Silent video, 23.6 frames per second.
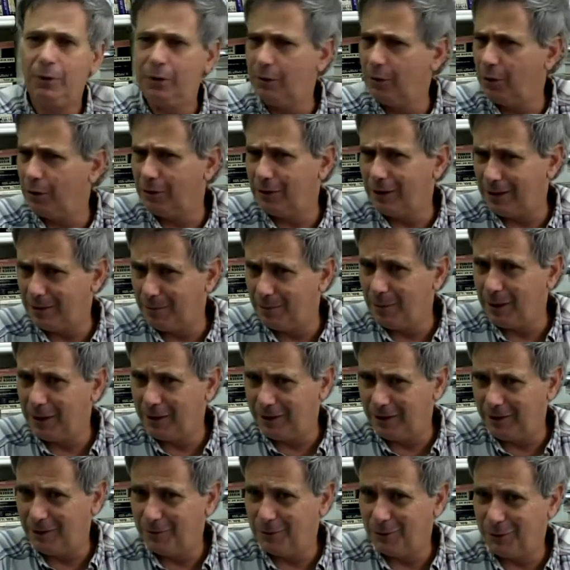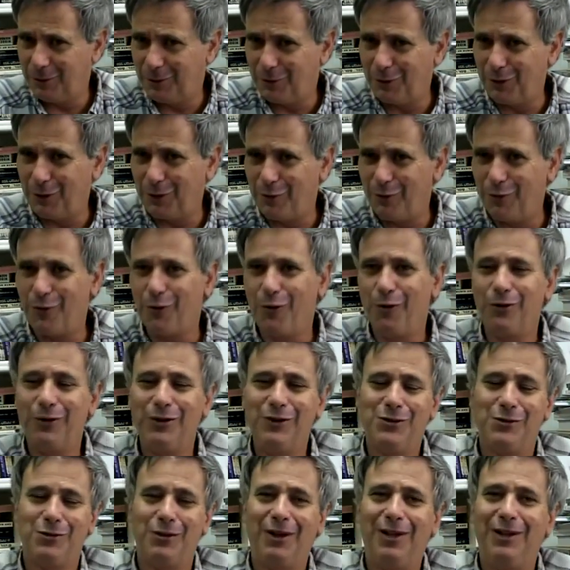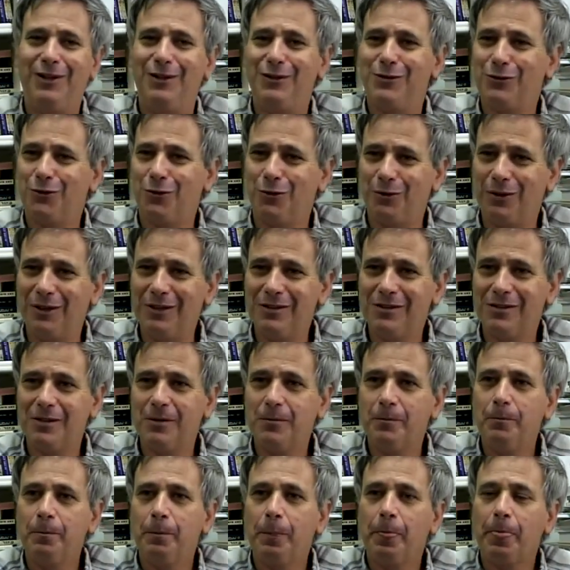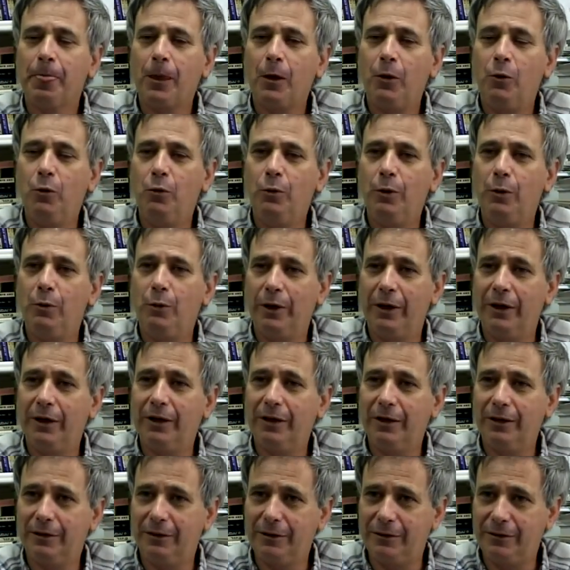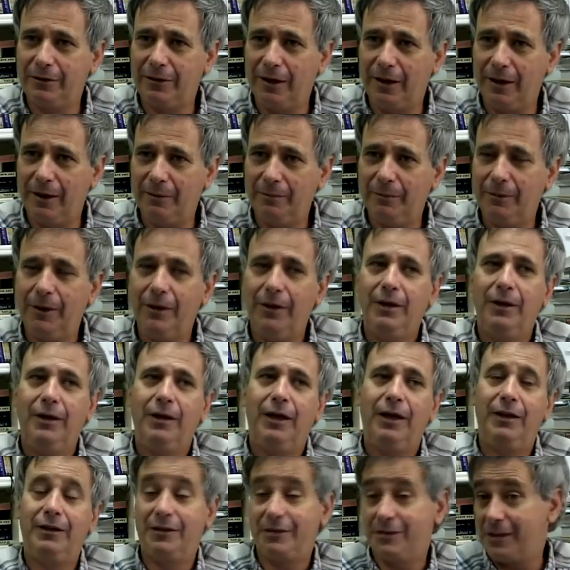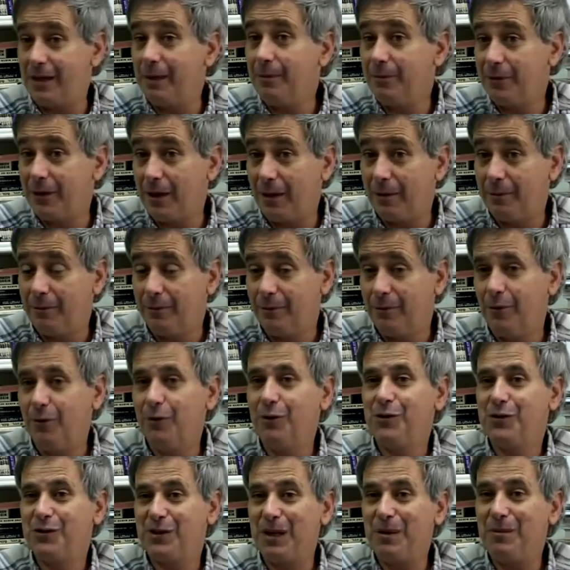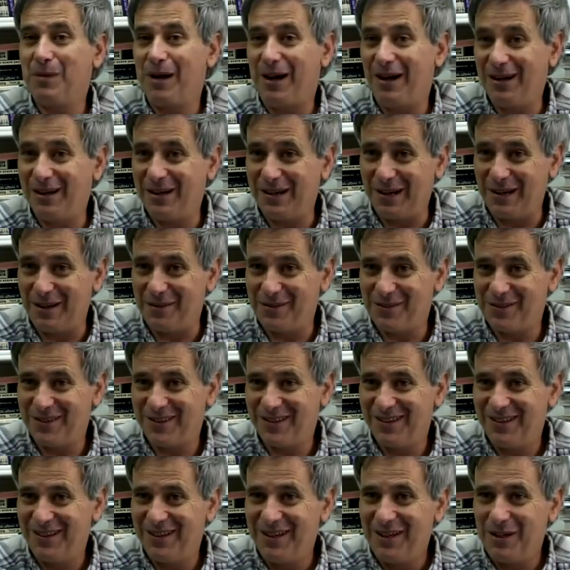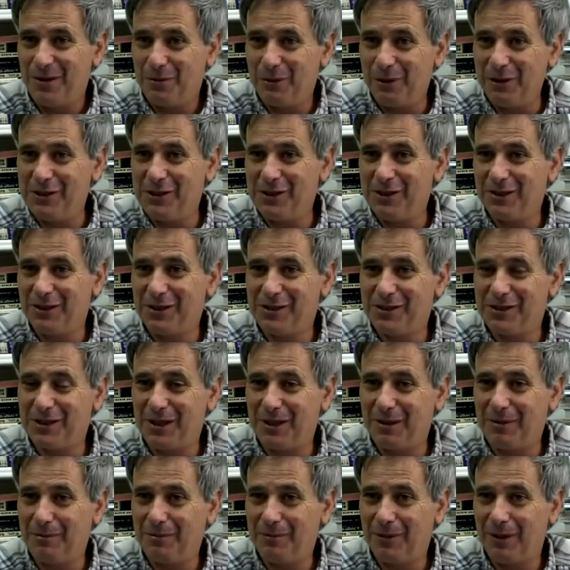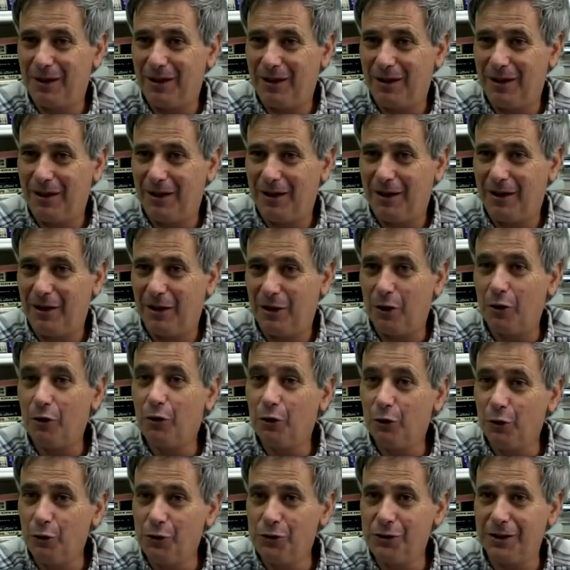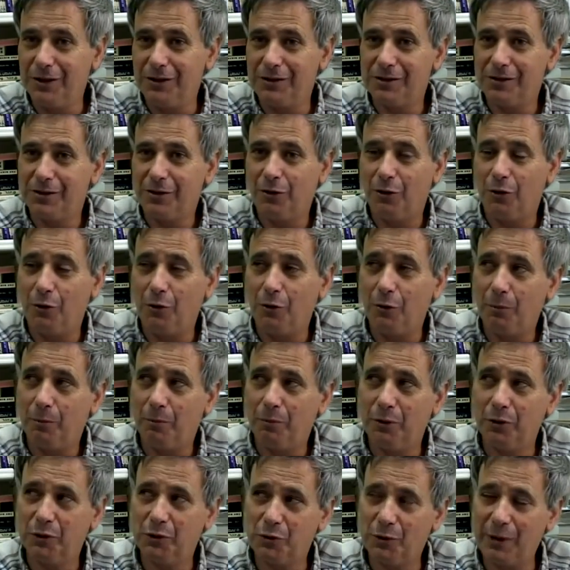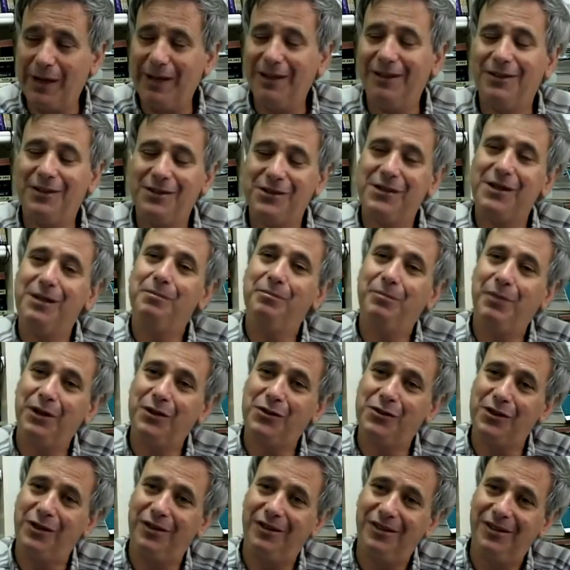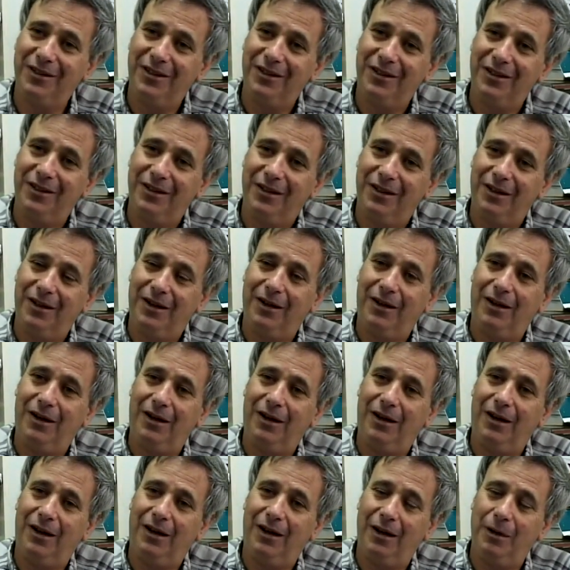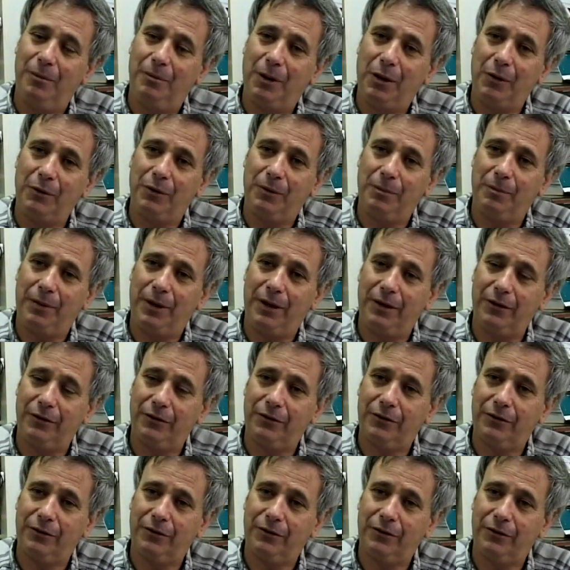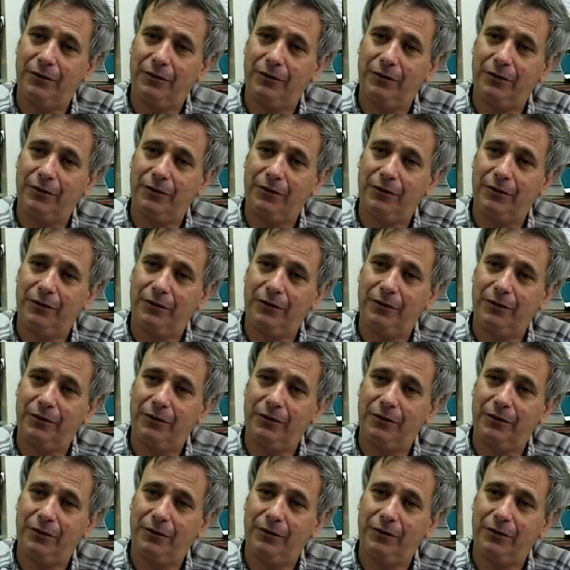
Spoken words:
We're not that many, but 3 or 4 Israeli historians who were working at the time, at the same time, on the same archives, reaching the same conclusions or portraying the same picture about the past.